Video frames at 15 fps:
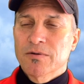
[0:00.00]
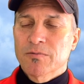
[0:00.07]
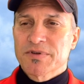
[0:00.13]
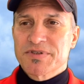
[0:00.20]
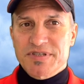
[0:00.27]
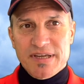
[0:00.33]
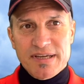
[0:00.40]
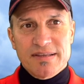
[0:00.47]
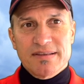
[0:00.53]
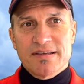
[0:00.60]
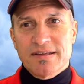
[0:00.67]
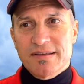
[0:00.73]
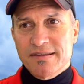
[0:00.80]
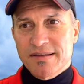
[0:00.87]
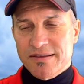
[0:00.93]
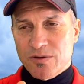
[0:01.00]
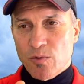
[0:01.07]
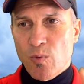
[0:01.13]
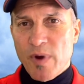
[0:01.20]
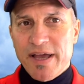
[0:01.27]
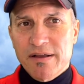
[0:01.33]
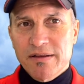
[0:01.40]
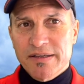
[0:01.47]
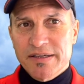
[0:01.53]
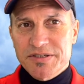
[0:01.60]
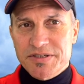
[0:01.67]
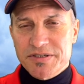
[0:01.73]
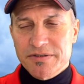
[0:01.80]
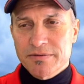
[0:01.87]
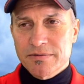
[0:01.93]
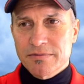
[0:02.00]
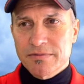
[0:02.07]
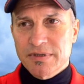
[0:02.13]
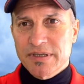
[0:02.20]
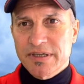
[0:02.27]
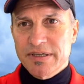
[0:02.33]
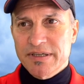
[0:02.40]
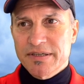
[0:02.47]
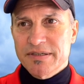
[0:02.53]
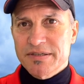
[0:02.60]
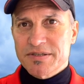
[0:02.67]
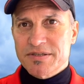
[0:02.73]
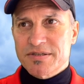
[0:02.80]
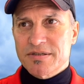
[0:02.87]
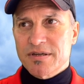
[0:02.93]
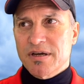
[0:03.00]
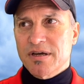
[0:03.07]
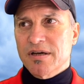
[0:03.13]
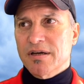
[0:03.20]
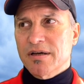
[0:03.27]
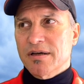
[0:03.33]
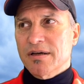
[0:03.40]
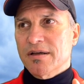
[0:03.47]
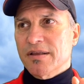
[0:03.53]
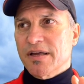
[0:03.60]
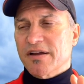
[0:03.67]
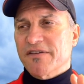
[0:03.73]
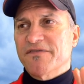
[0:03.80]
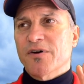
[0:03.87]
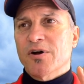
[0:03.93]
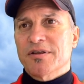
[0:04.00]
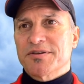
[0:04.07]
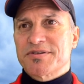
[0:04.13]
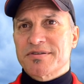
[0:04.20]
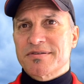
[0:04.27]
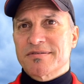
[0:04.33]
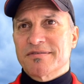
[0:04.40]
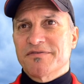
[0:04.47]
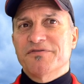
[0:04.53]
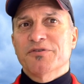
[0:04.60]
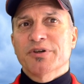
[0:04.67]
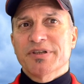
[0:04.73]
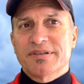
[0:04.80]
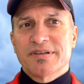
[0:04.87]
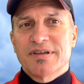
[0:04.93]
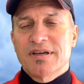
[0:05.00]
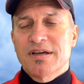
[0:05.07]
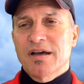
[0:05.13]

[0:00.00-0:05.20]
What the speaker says: was saying that the whale issue is like a false foot